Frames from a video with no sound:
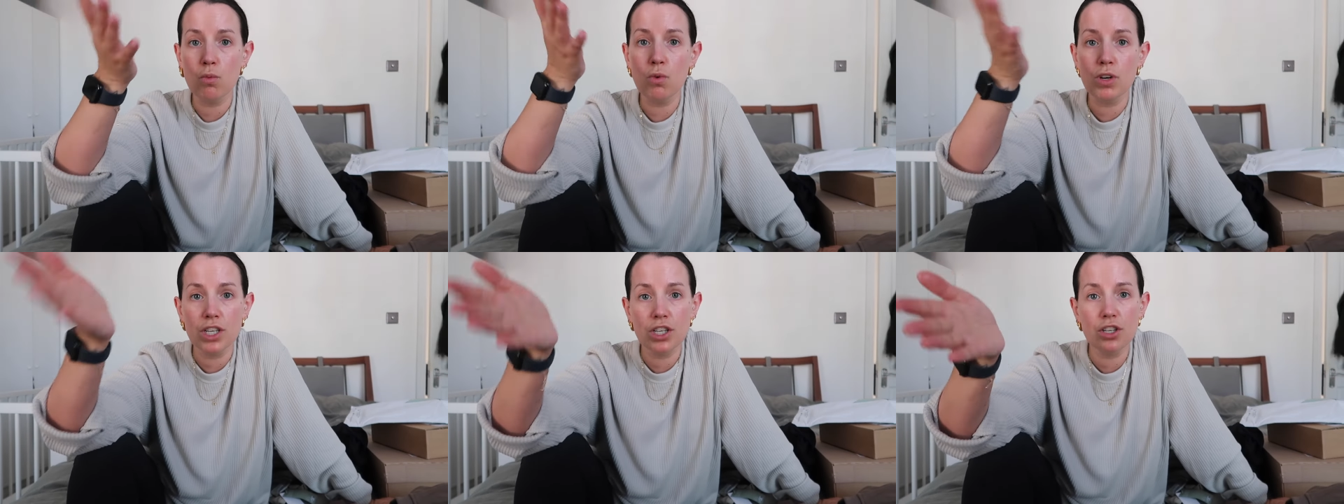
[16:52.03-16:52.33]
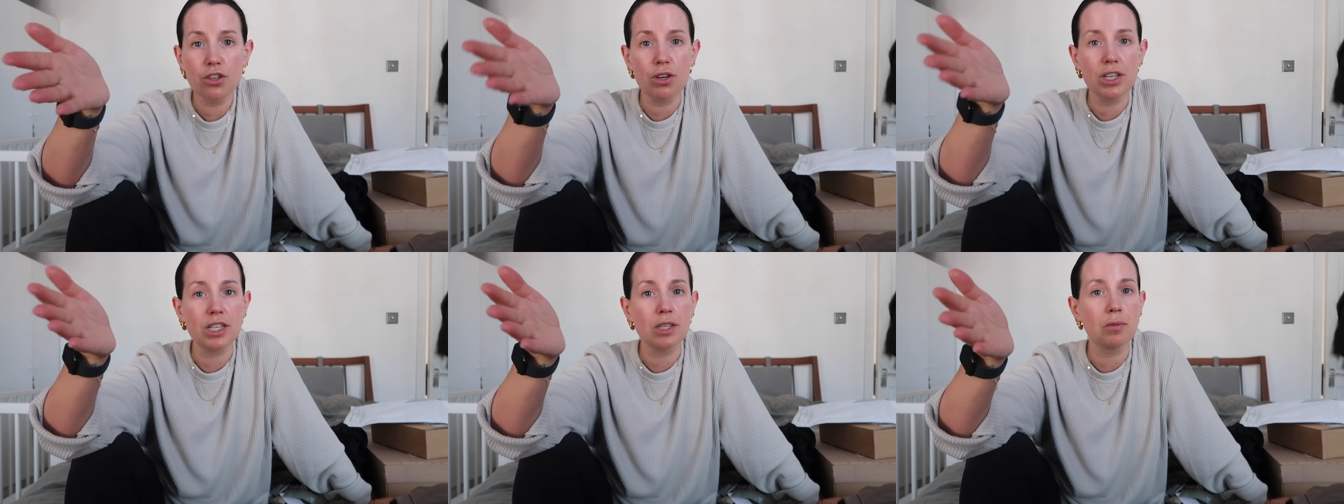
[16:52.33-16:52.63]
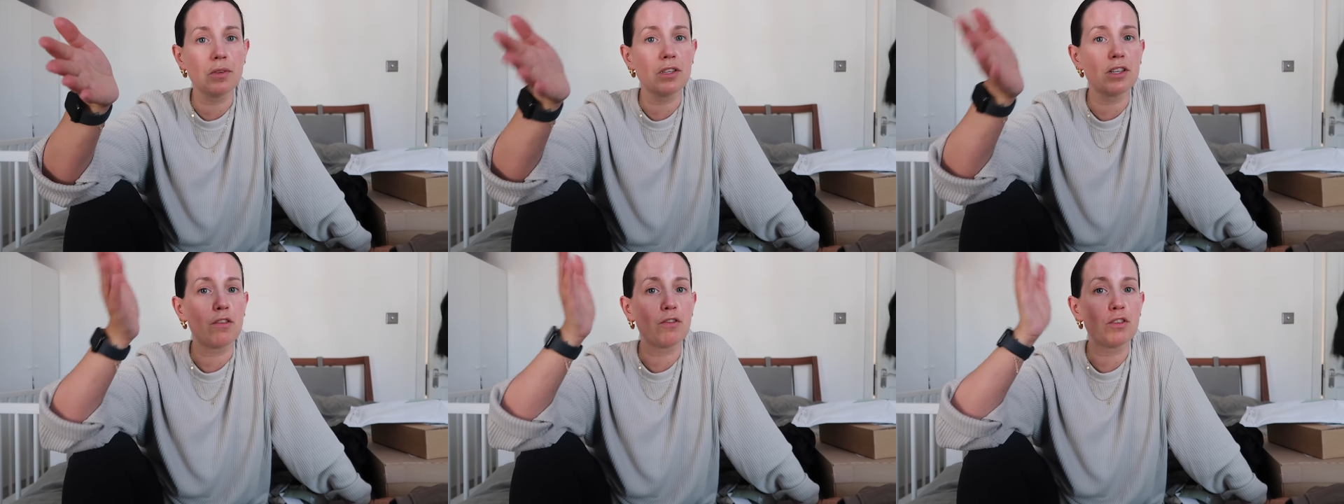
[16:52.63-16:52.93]
wanted to try
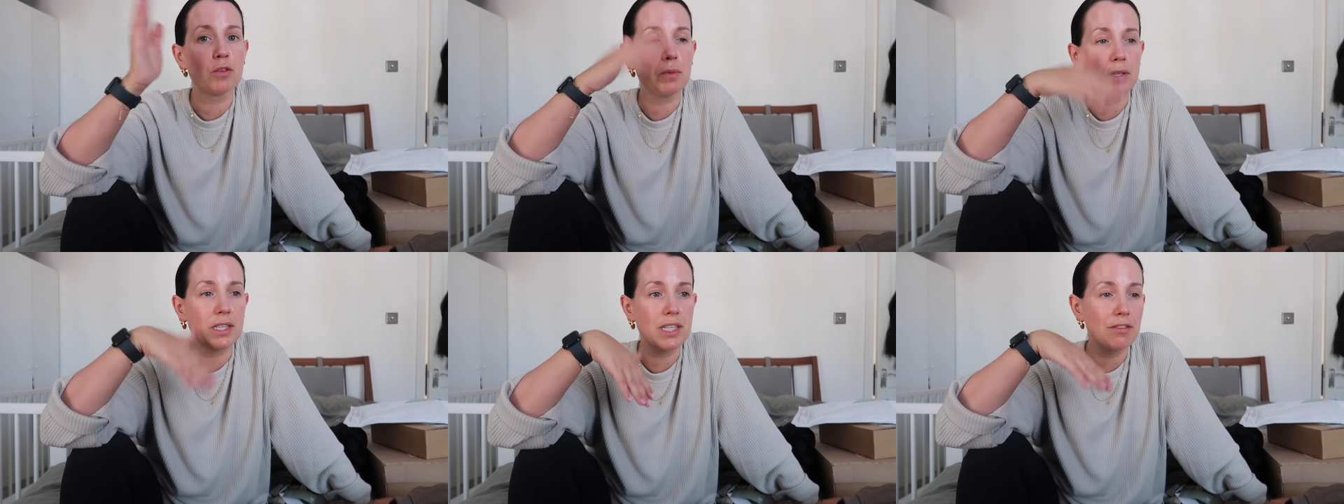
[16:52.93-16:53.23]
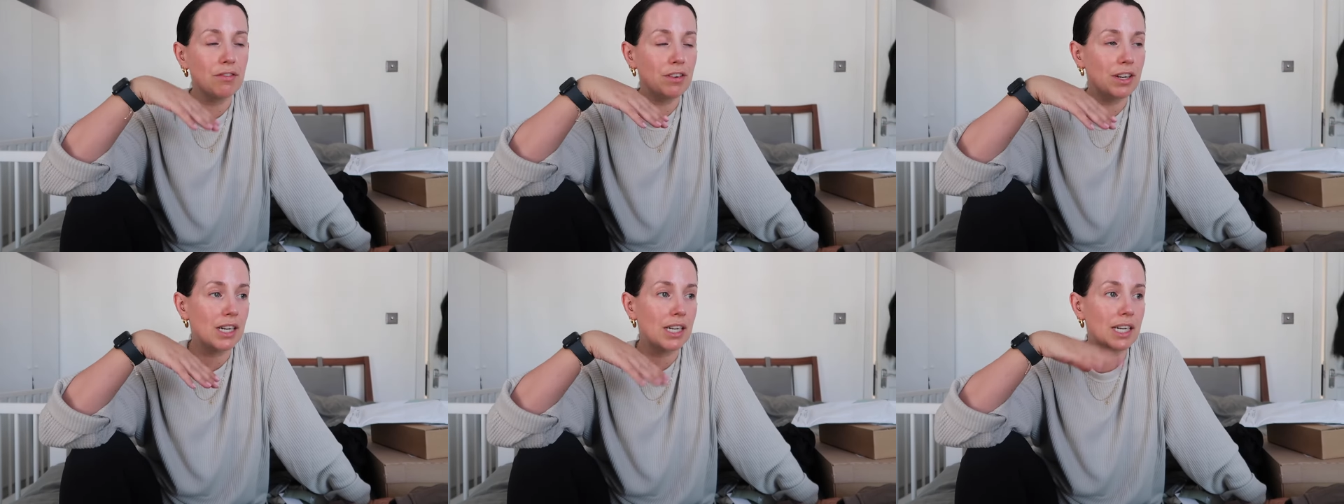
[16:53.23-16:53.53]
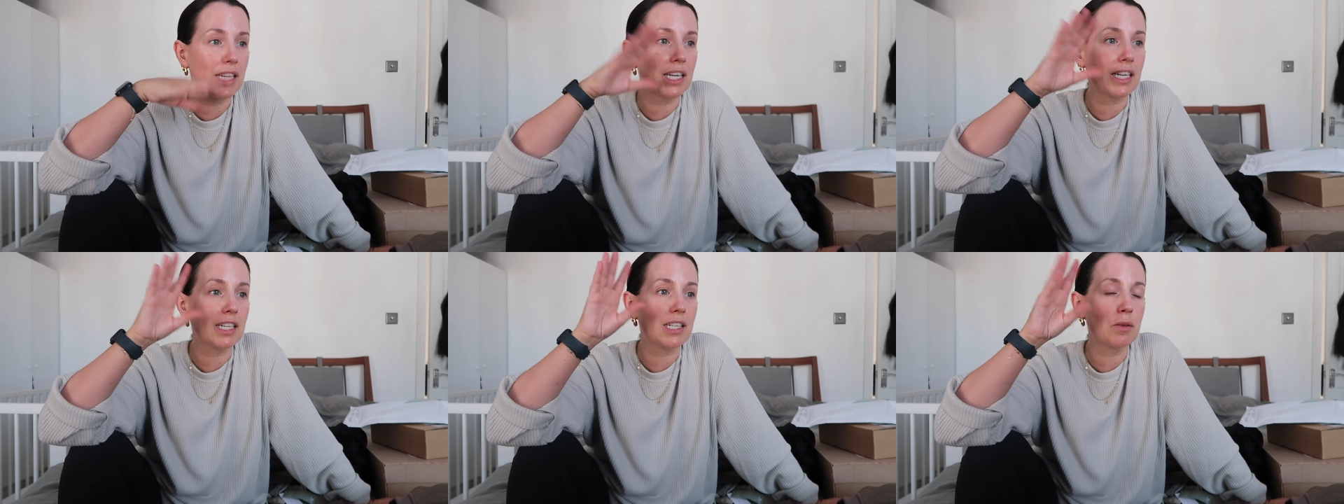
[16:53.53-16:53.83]
some stuff,
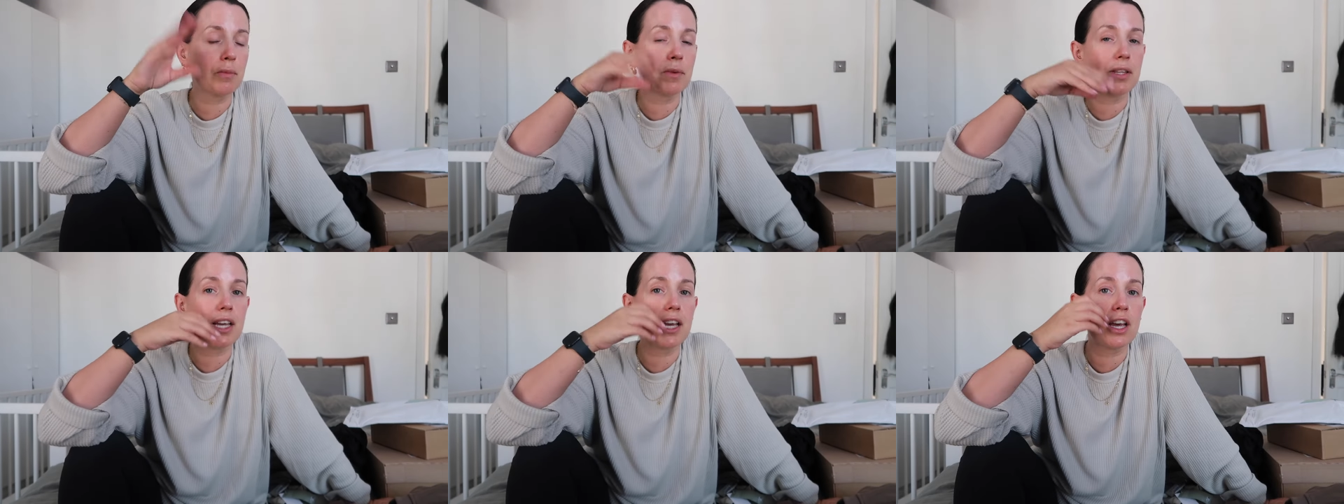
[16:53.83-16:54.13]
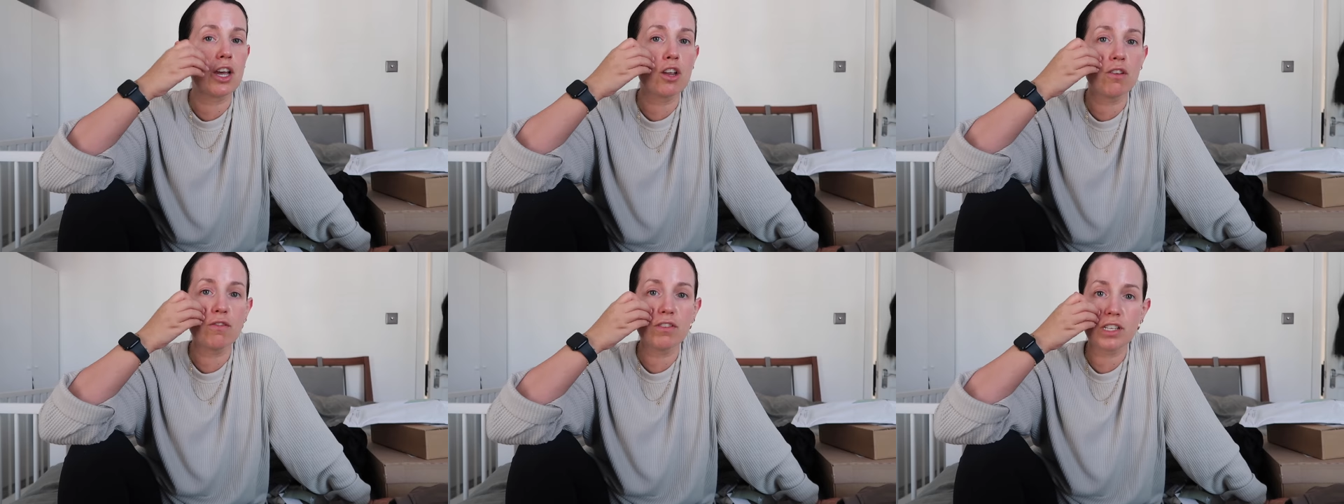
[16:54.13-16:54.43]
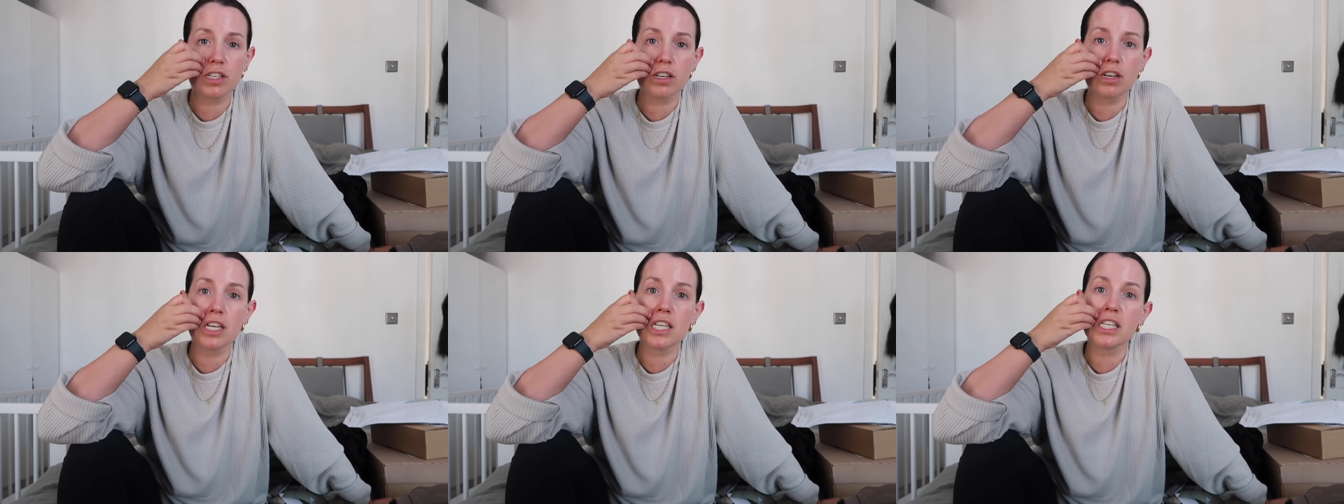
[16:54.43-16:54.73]
specifically some of their
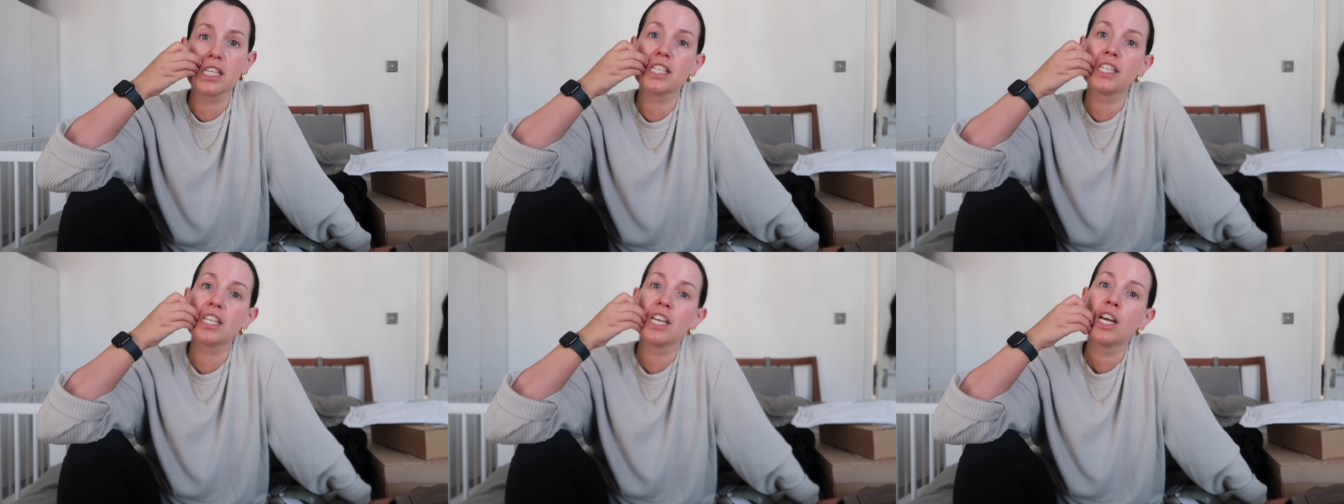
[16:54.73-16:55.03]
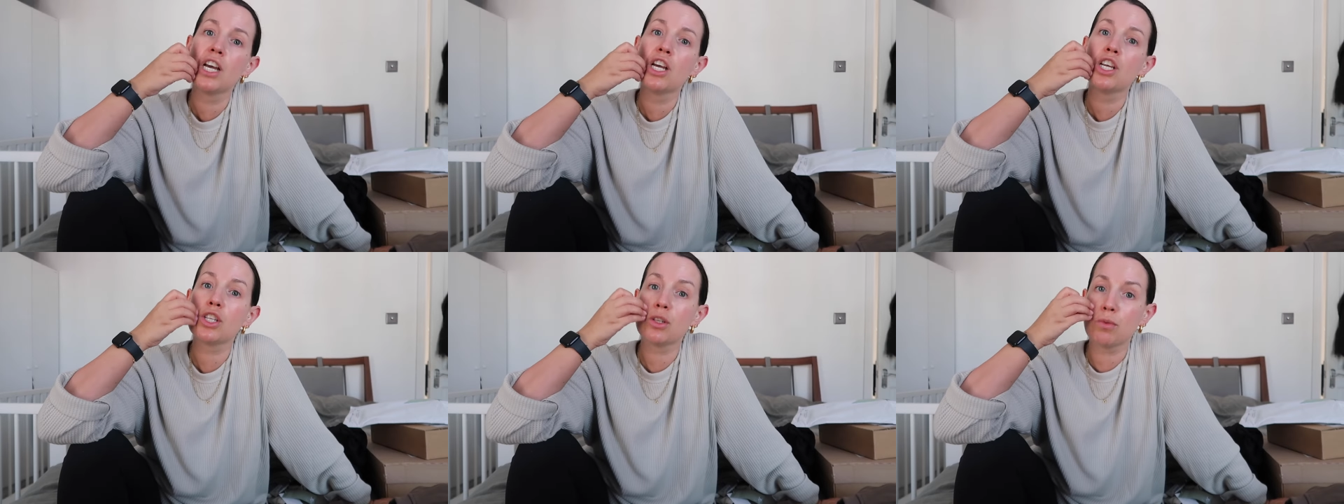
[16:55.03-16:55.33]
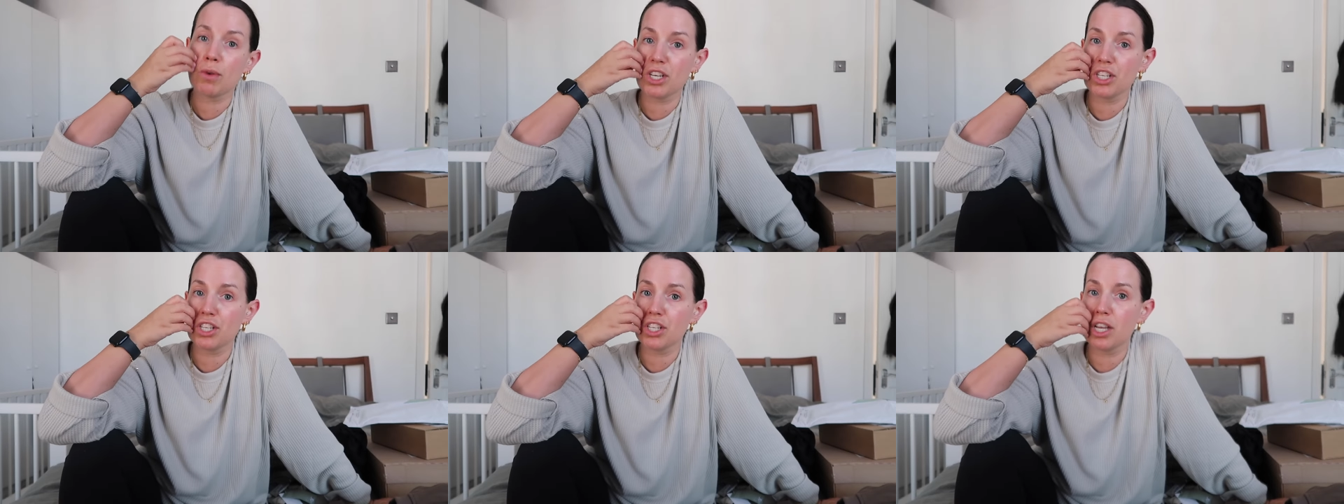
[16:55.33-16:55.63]
oversized
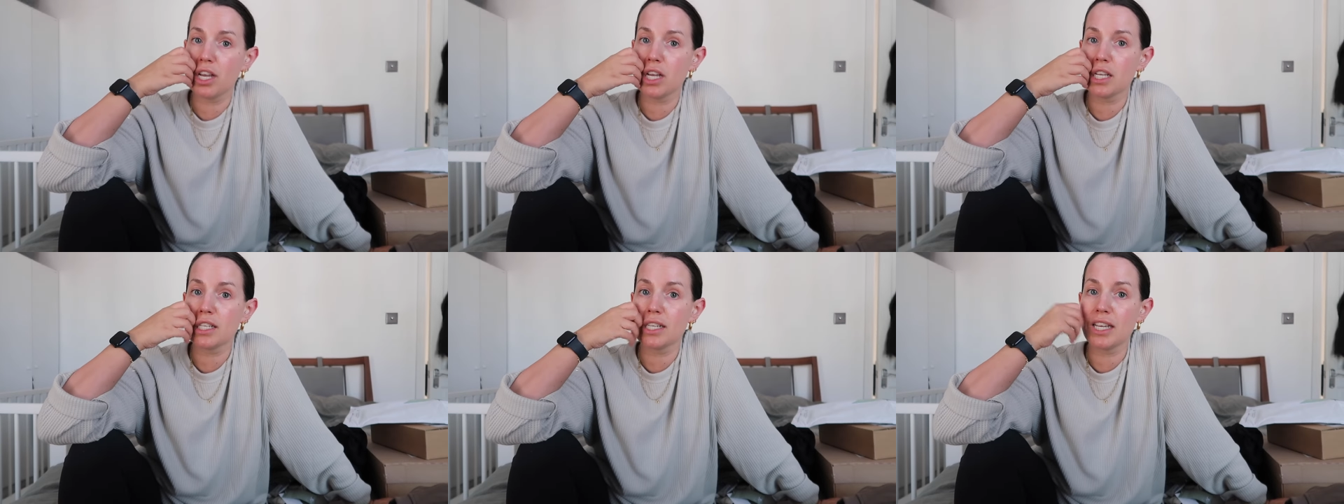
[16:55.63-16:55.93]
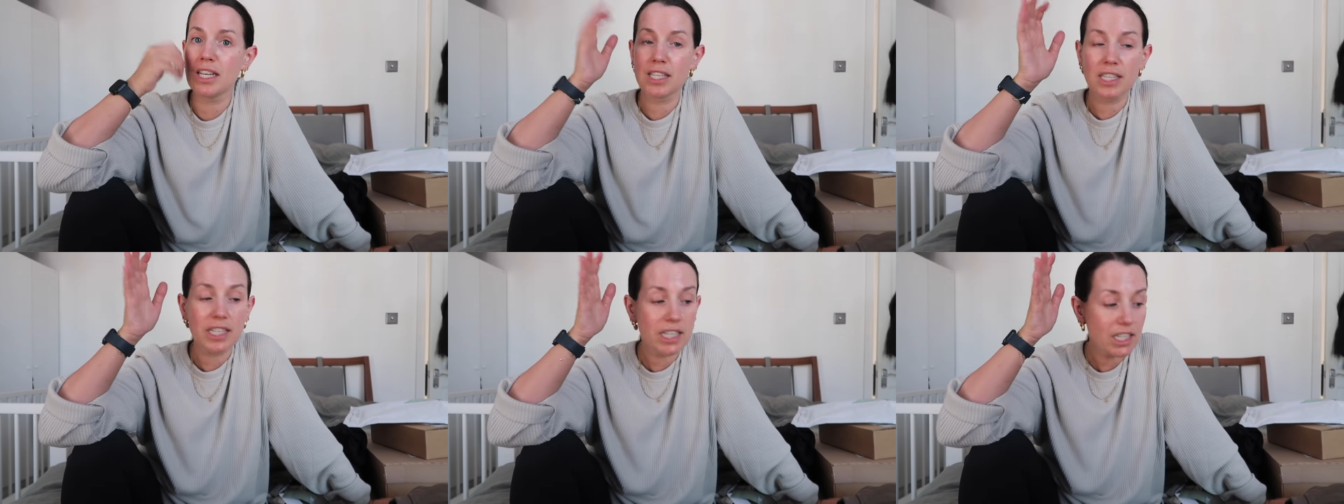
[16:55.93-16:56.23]
sweatshirts and